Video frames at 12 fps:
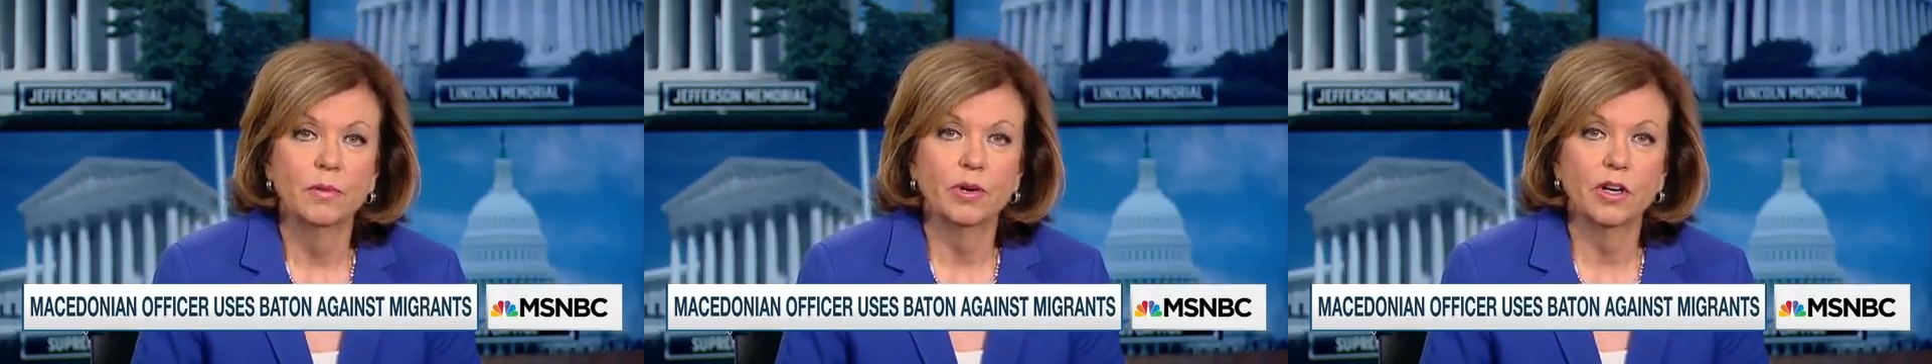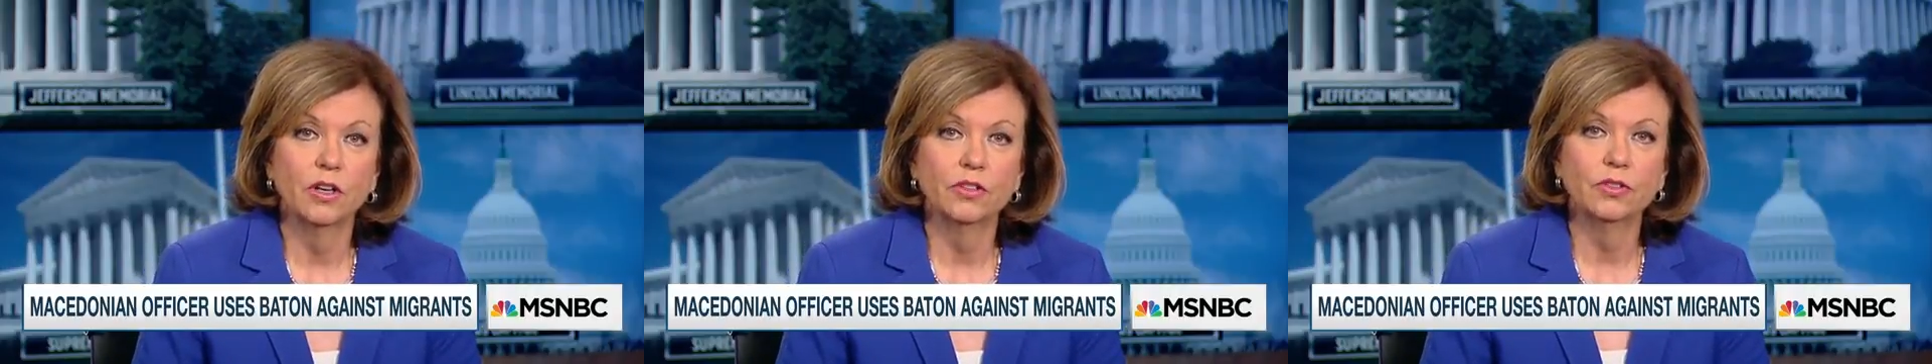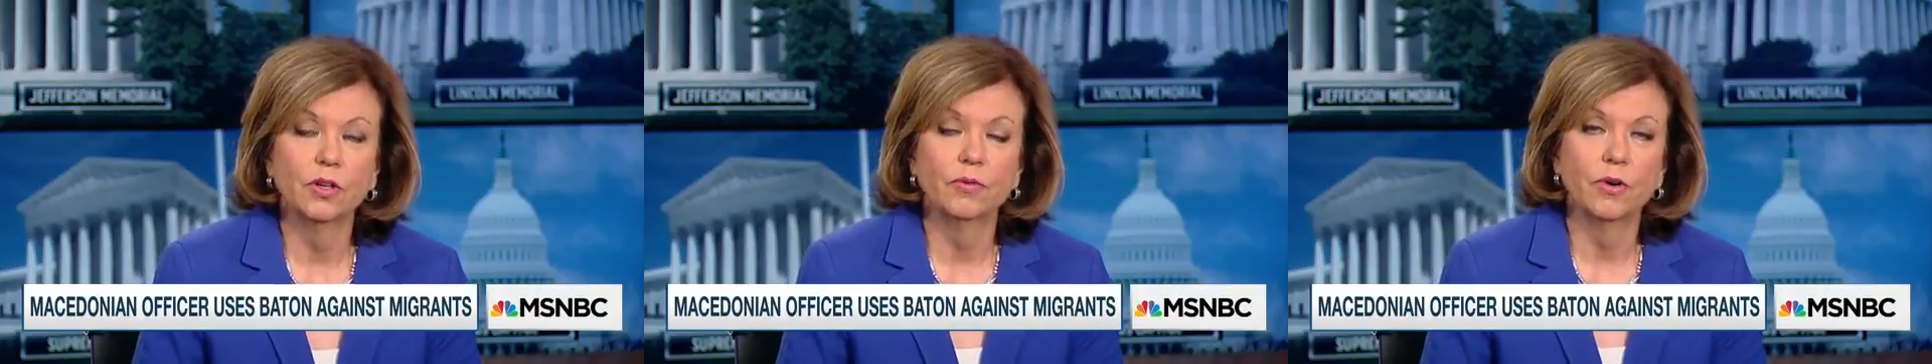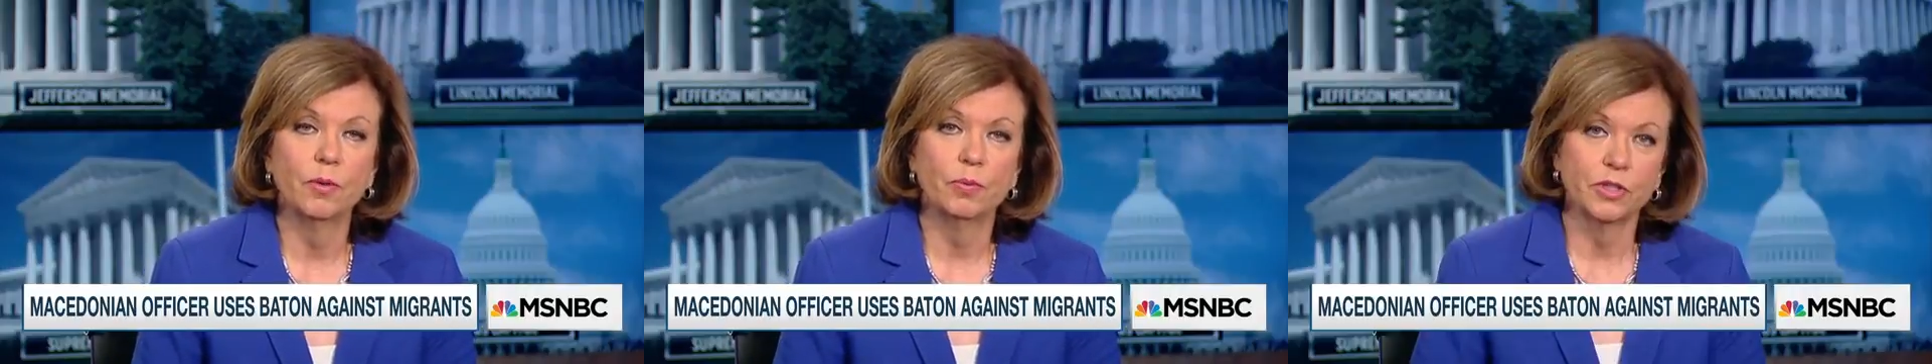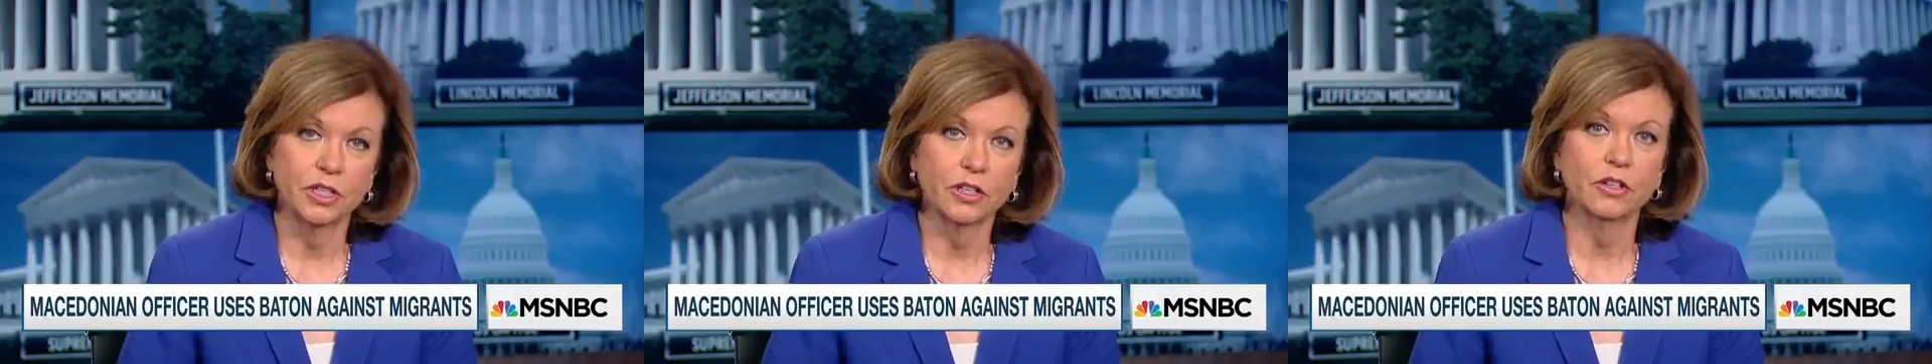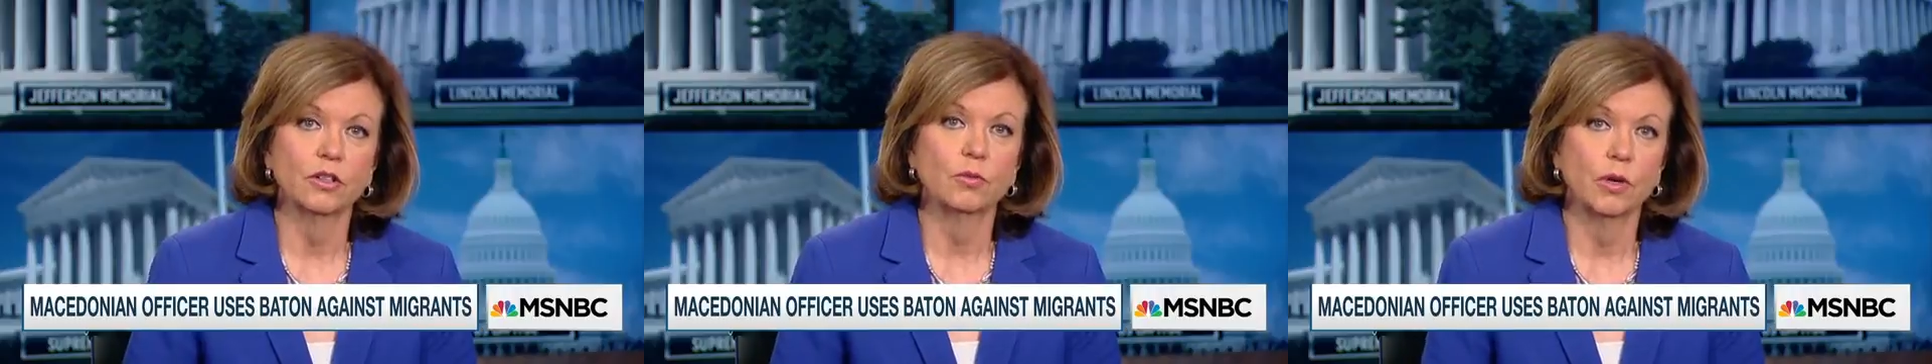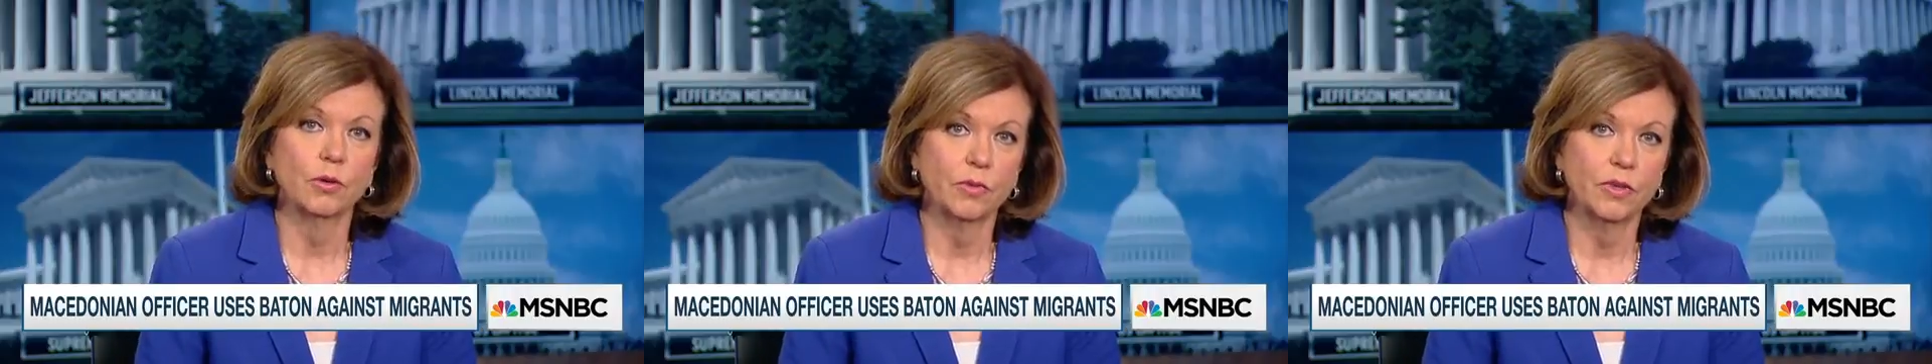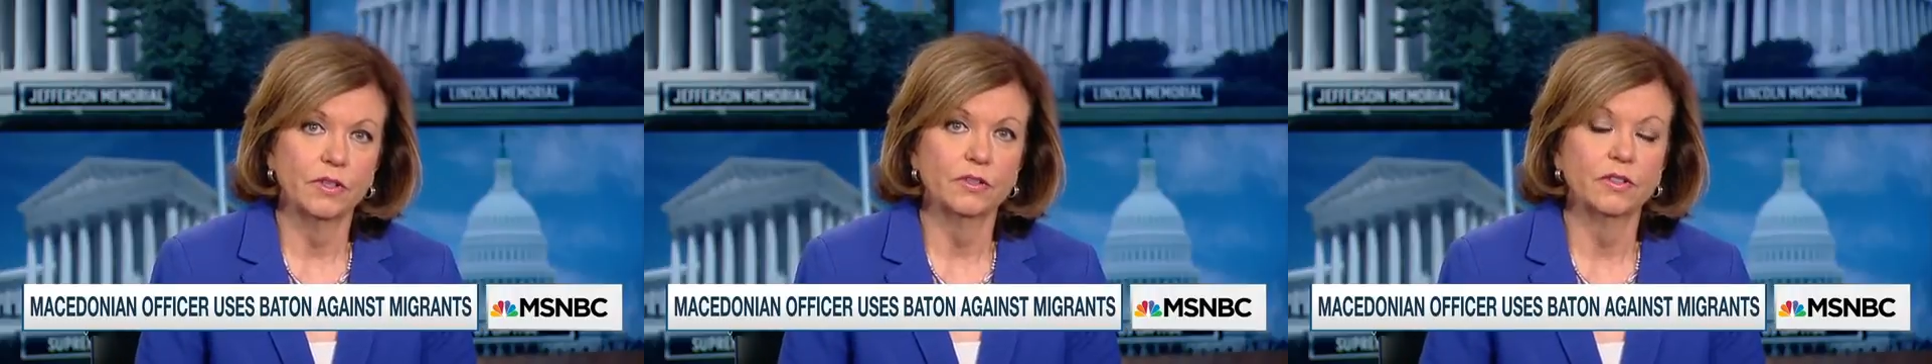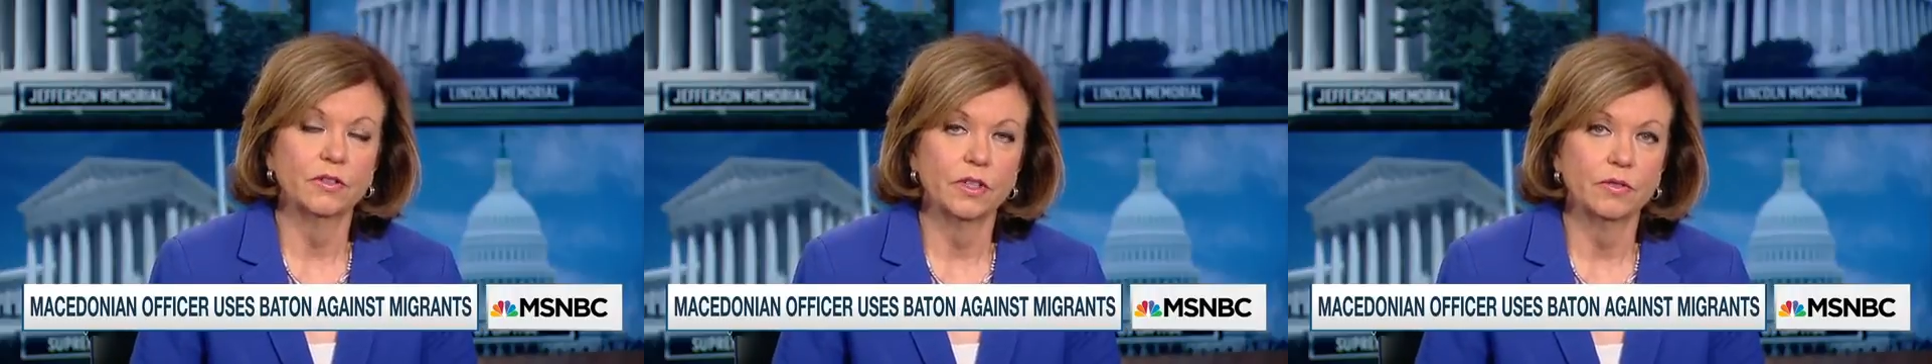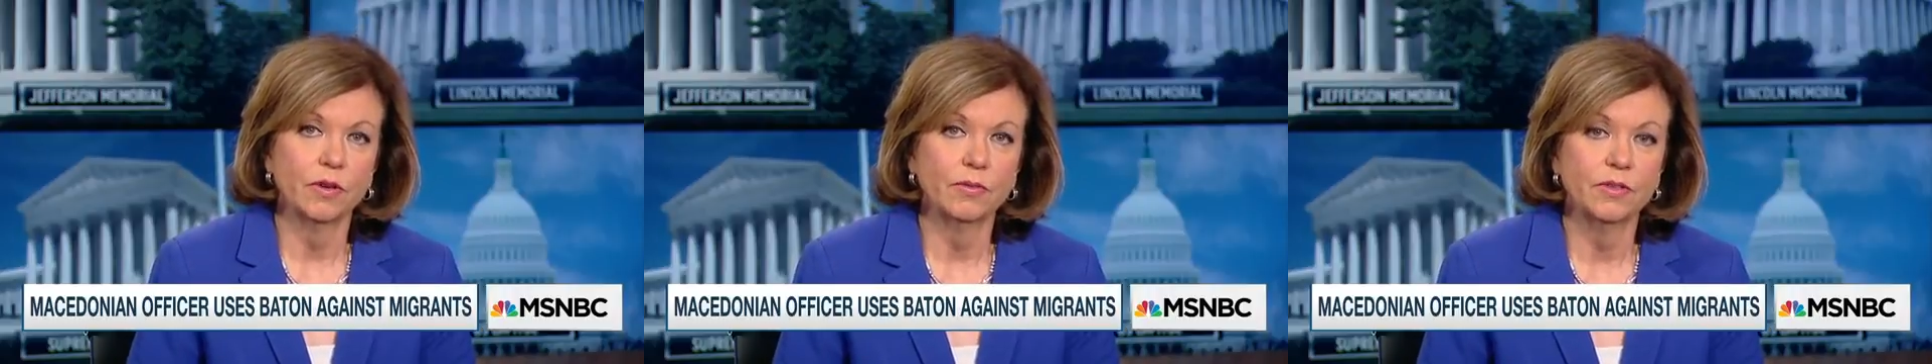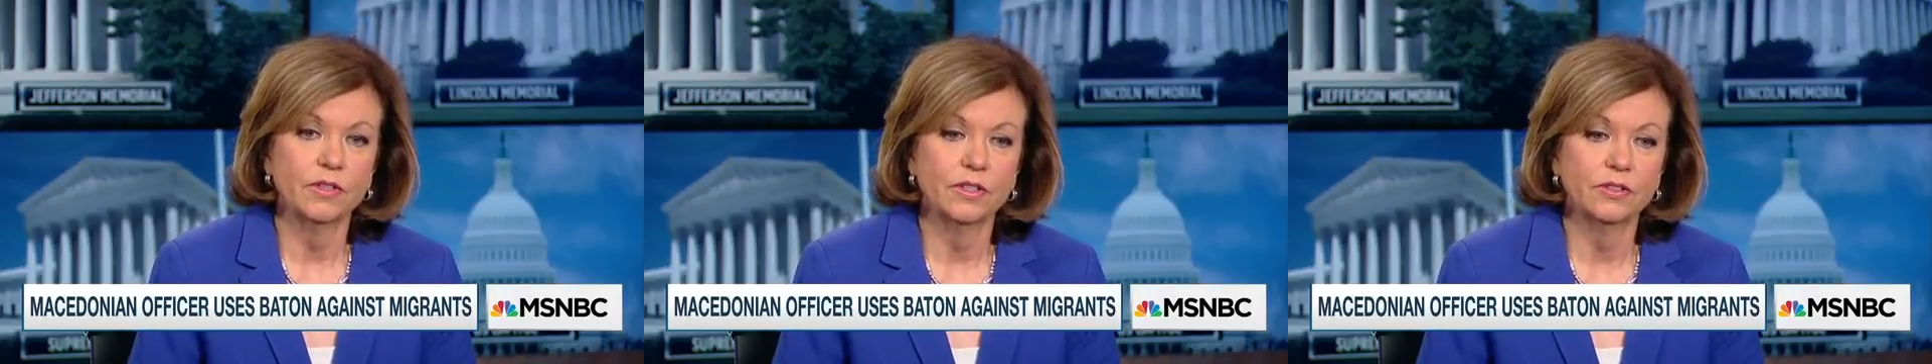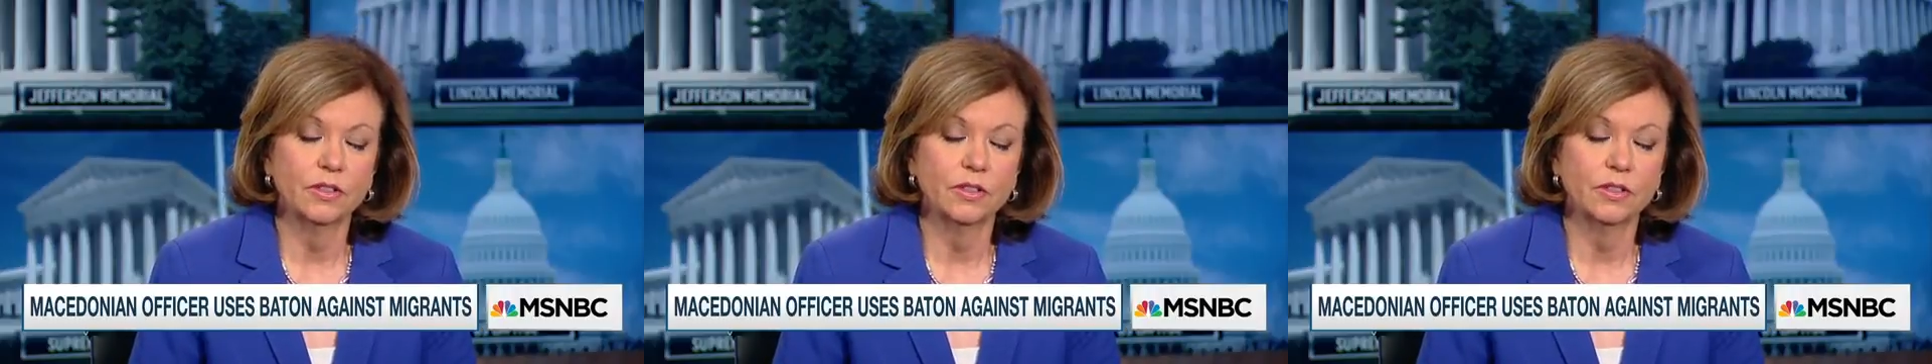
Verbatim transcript: but also also a very particular one with these Syrian refugees.